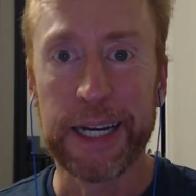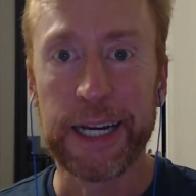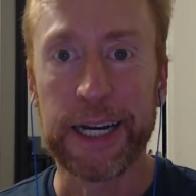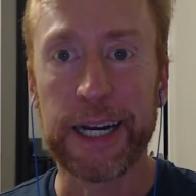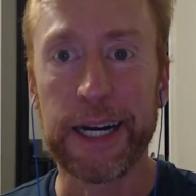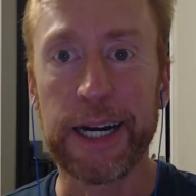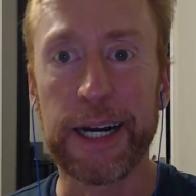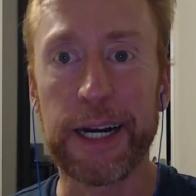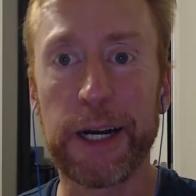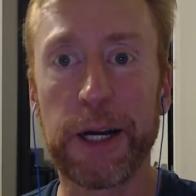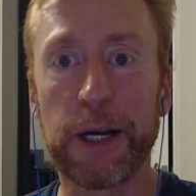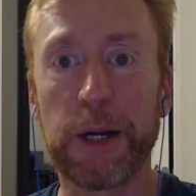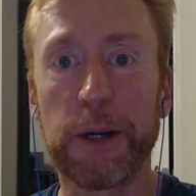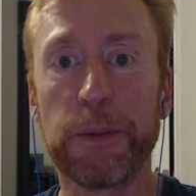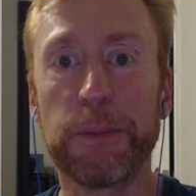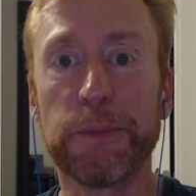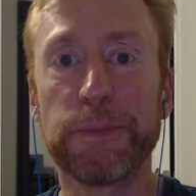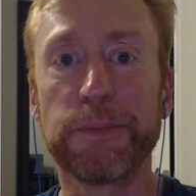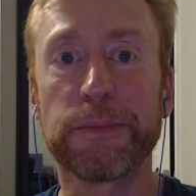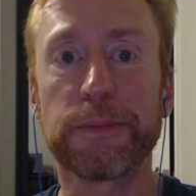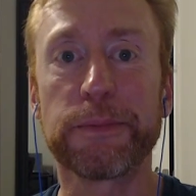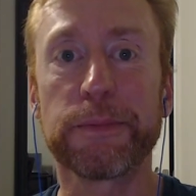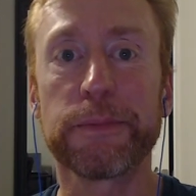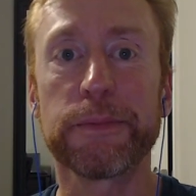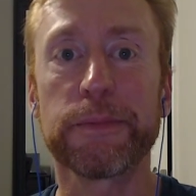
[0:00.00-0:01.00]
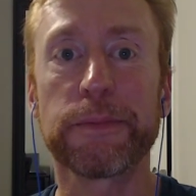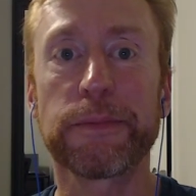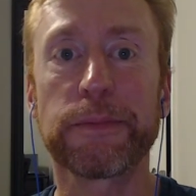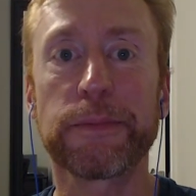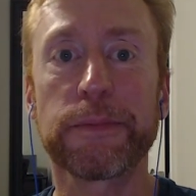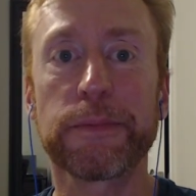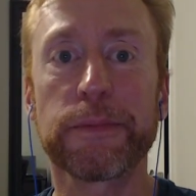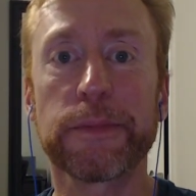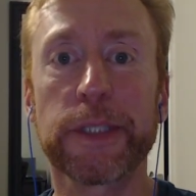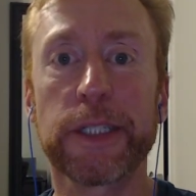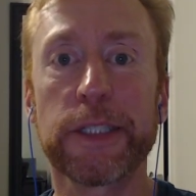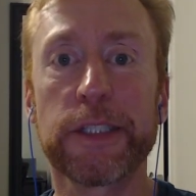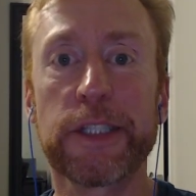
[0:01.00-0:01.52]
um,
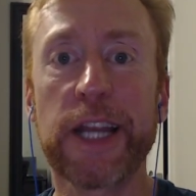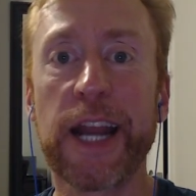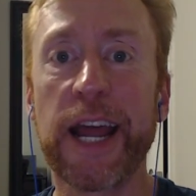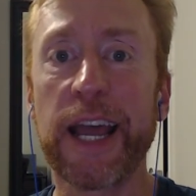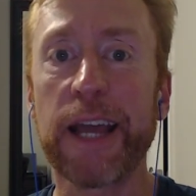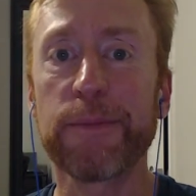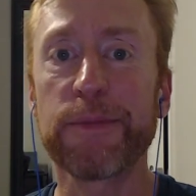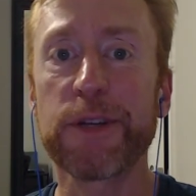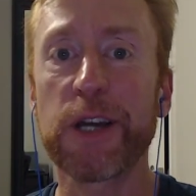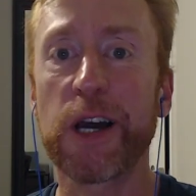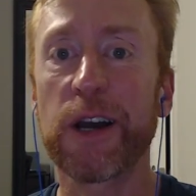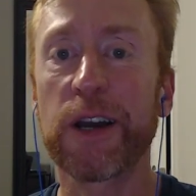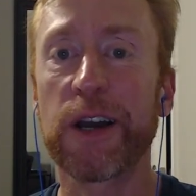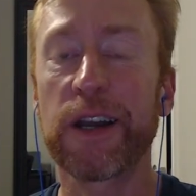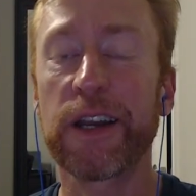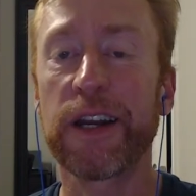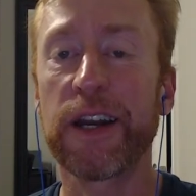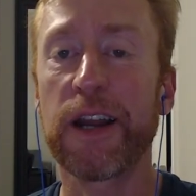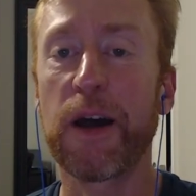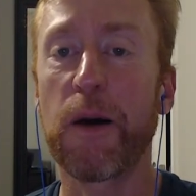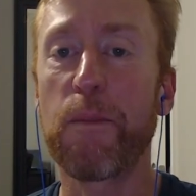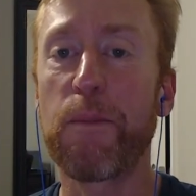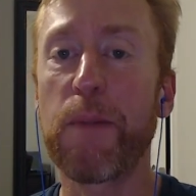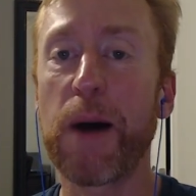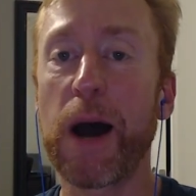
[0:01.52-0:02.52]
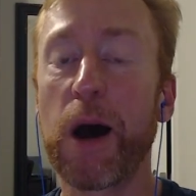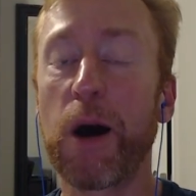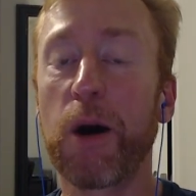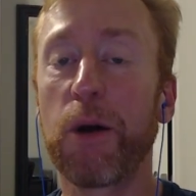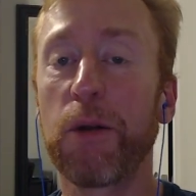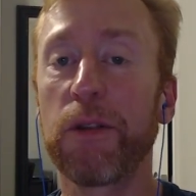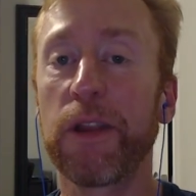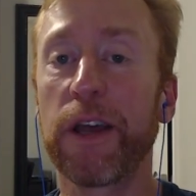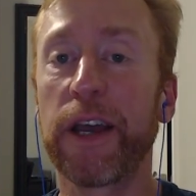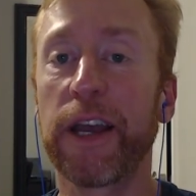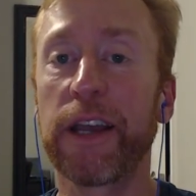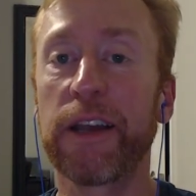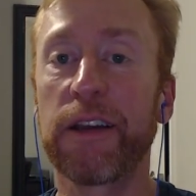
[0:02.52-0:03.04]
today I'm talking about
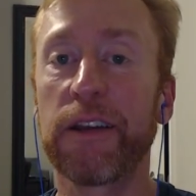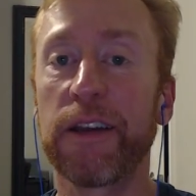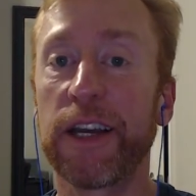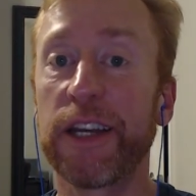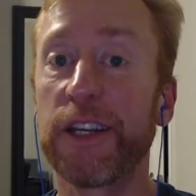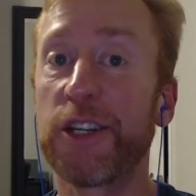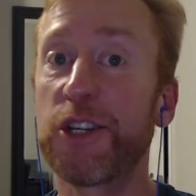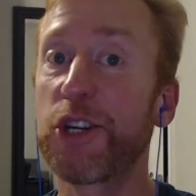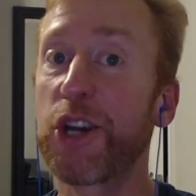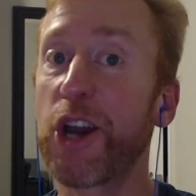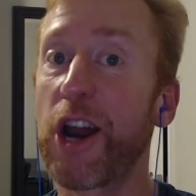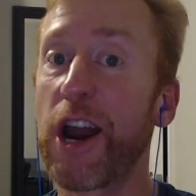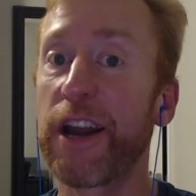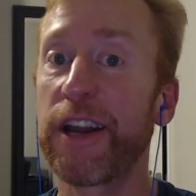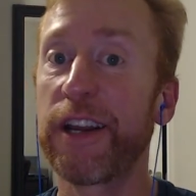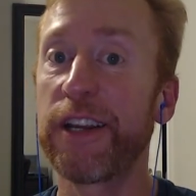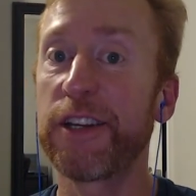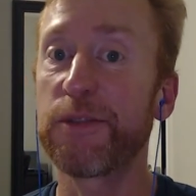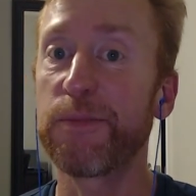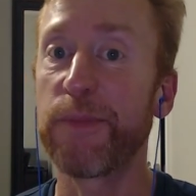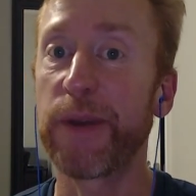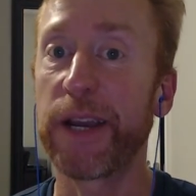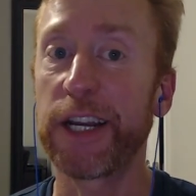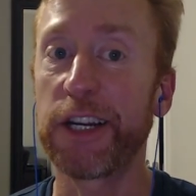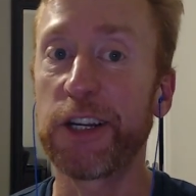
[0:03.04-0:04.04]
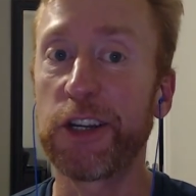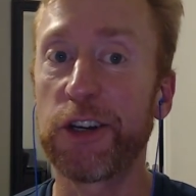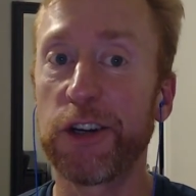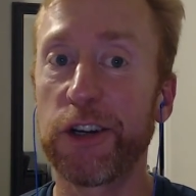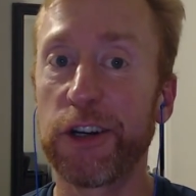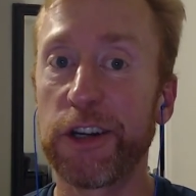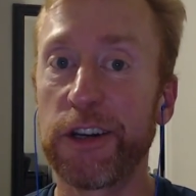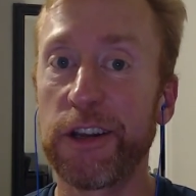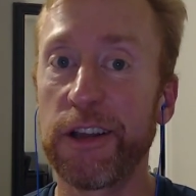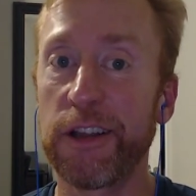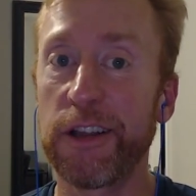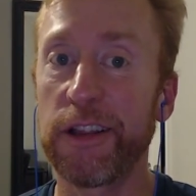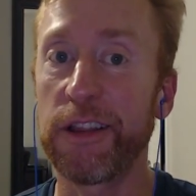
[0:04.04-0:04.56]
like a Chinese made
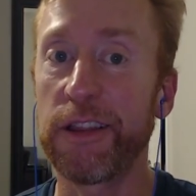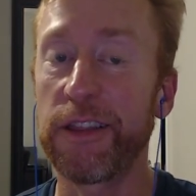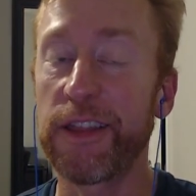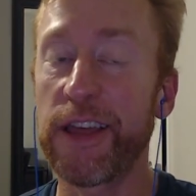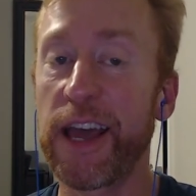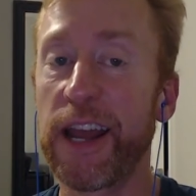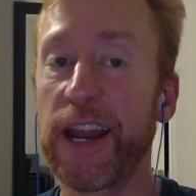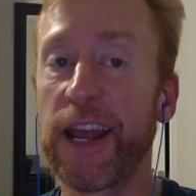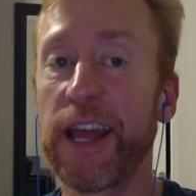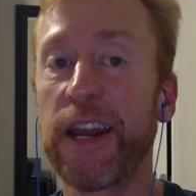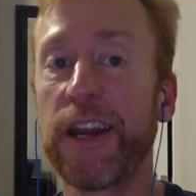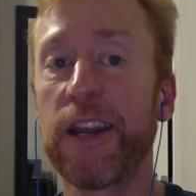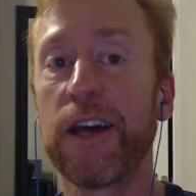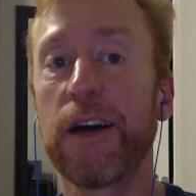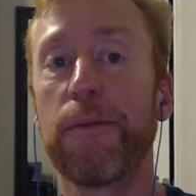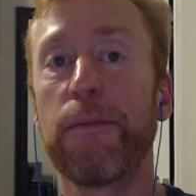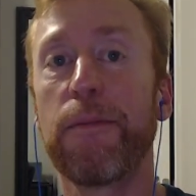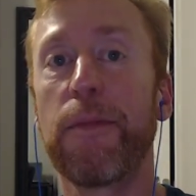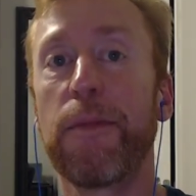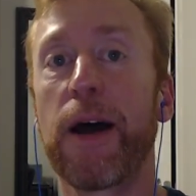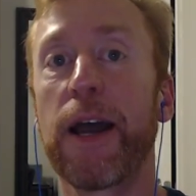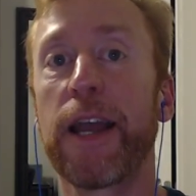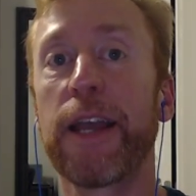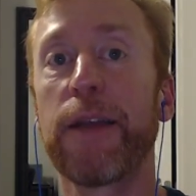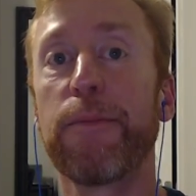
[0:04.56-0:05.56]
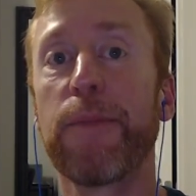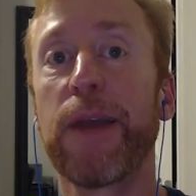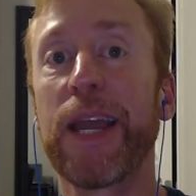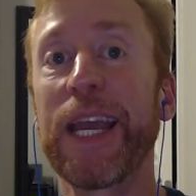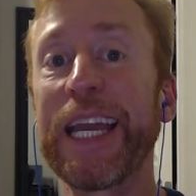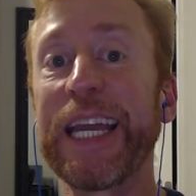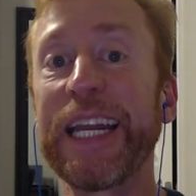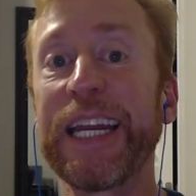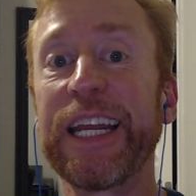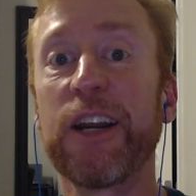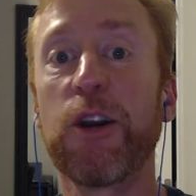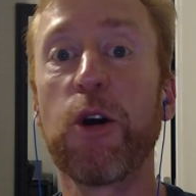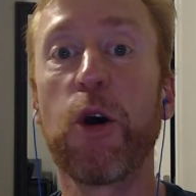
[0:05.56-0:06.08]
good that end up might
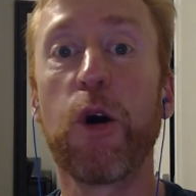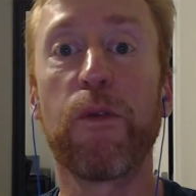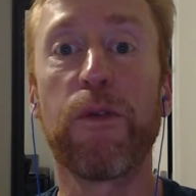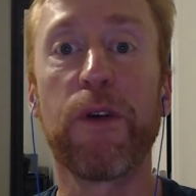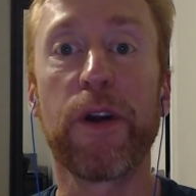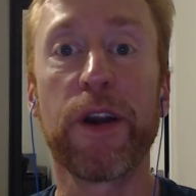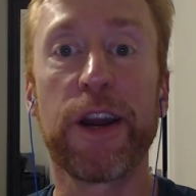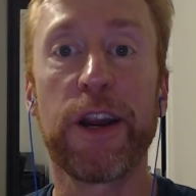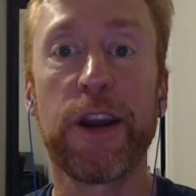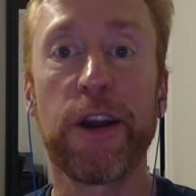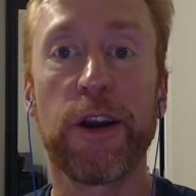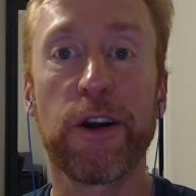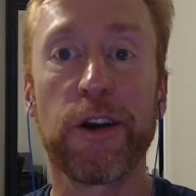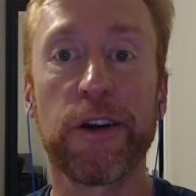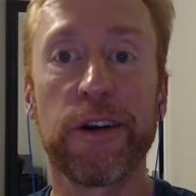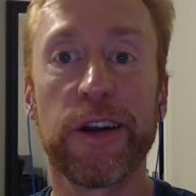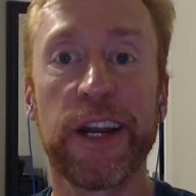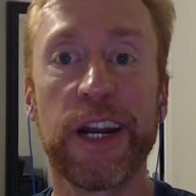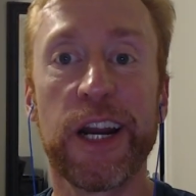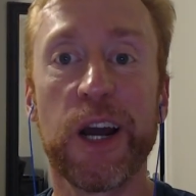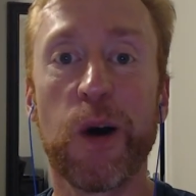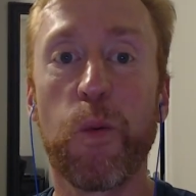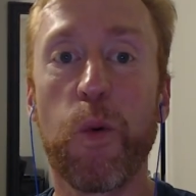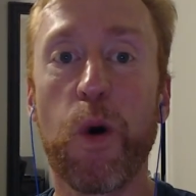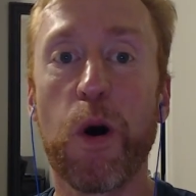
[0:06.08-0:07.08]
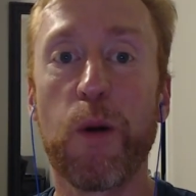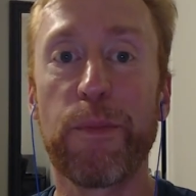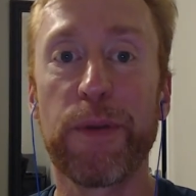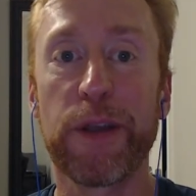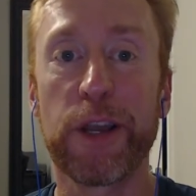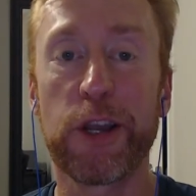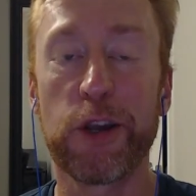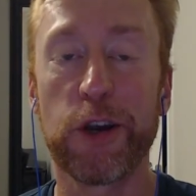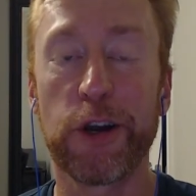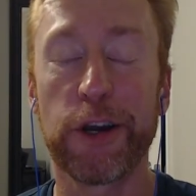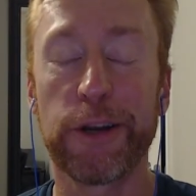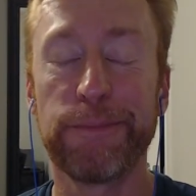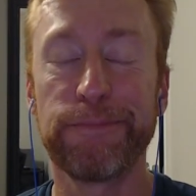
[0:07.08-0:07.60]
making it over here and it won't be
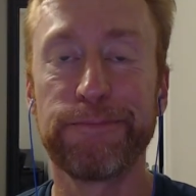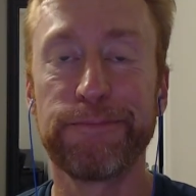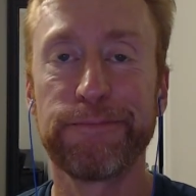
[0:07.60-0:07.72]
good.